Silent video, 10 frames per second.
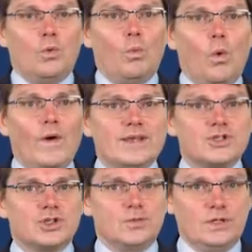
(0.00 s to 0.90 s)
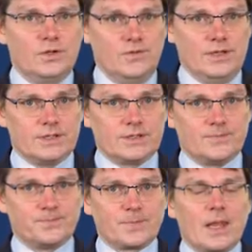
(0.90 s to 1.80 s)
Why should we do
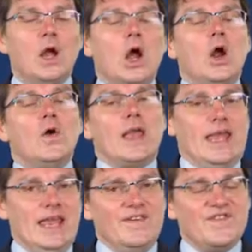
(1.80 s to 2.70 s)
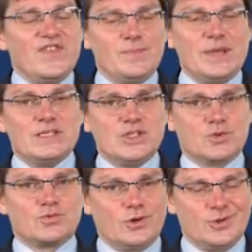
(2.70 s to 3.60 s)
this? If the
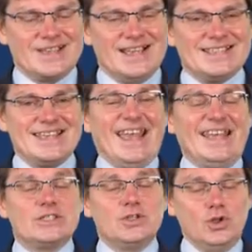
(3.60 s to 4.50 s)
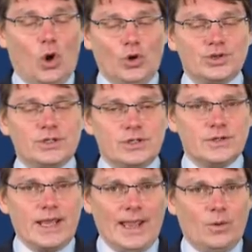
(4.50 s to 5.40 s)
business process is not
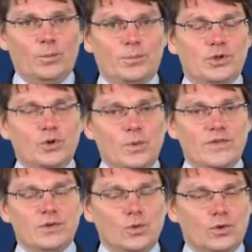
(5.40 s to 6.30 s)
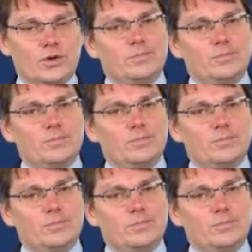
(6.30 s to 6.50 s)
going to help you with your